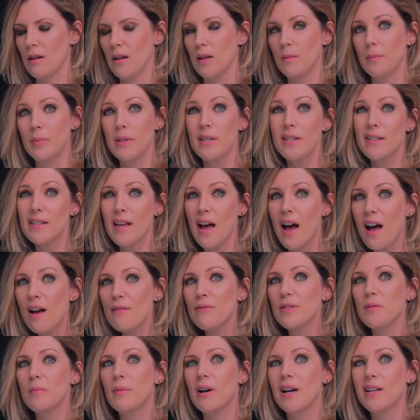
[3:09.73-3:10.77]
And please
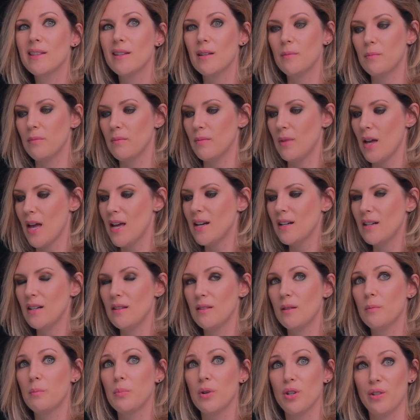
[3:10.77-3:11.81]
have in mind that
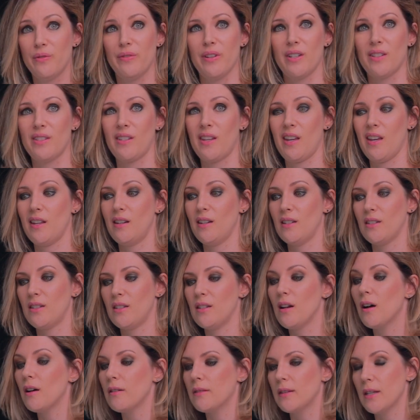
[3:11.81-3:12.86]
editing the perfect skin
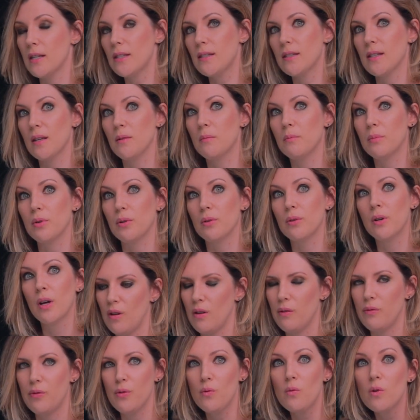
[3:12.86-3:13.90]
is not this simple.
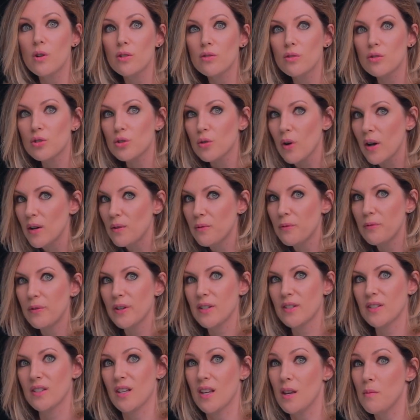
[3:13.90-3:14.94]
If you want to try to
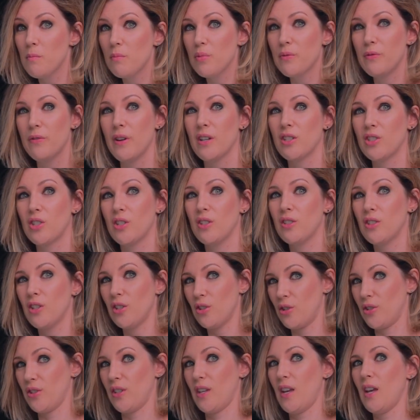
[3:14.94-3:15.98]
fix imperfections in
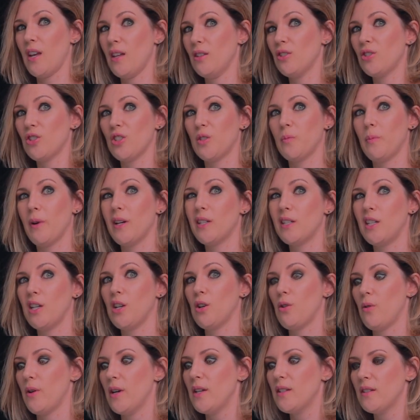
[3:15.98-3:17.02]
your skin just by
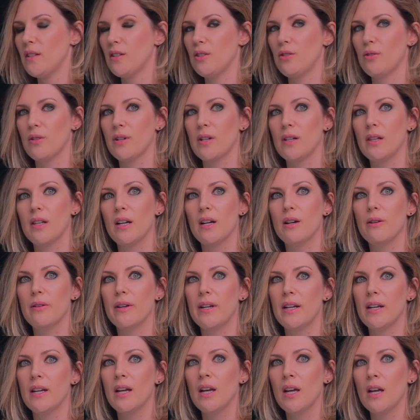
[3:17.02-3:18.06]
decreasing your
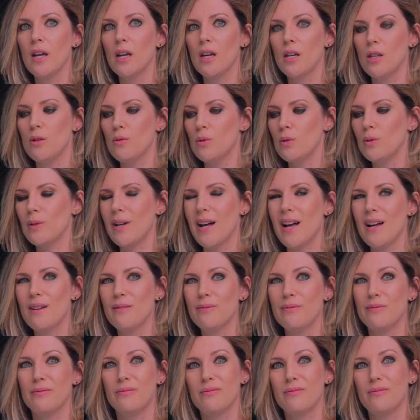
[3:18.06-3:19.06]
clarity, you will have